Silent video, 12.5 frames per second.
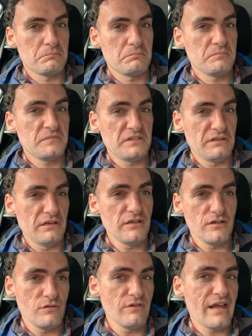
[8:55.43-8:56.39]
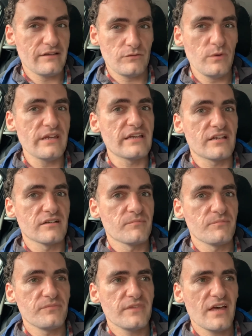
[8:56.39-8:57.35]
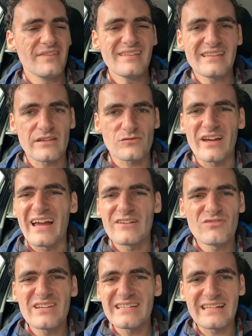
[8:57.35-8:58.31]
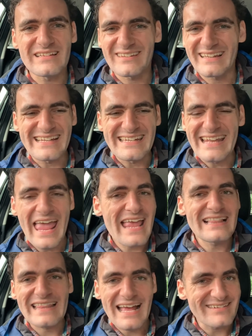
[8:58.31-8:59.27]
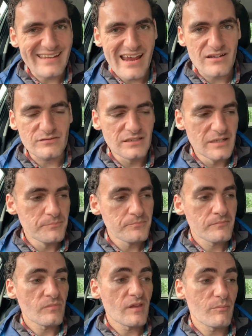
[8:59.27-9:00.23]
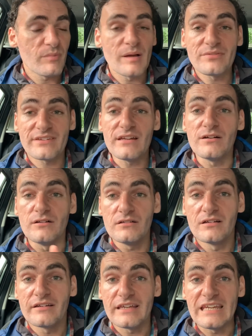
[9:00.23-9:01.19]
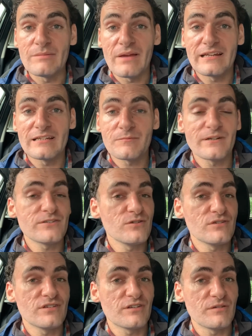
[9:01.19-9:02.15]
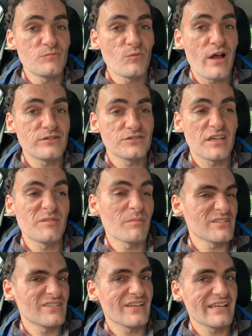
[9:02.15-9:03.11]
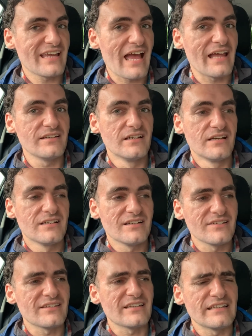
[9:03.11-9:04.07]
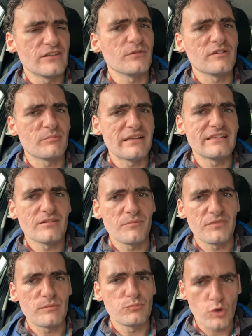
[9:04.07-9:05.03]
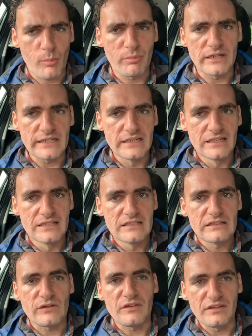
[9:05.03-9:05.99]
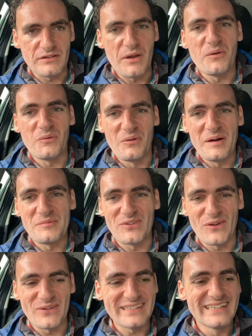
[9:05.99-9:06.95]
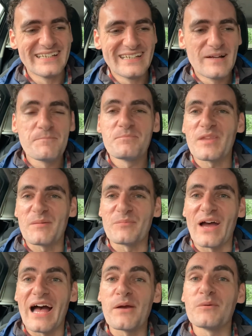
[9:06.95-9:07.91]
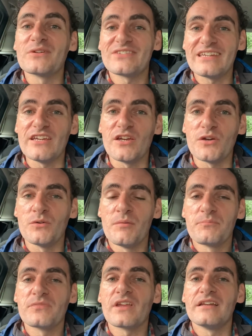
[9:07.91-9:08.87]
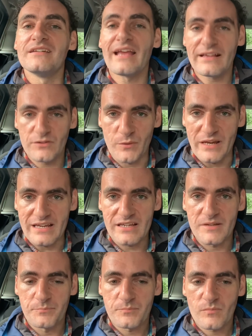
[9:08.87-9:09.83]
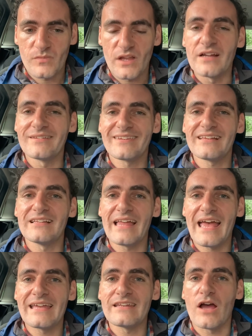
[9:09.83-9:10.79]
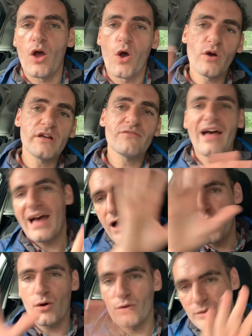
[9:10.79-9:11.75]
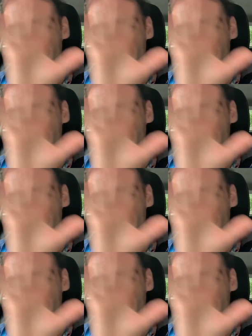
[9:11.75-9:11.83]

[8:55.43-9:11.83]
See you next week. I think that's right. I really need to nail that down. But I'm still emailing my tutors in Welsh as much as I can, and so to explain something properly so they know what I'm doing. But I will see you next week. Until then, hwyl fawr.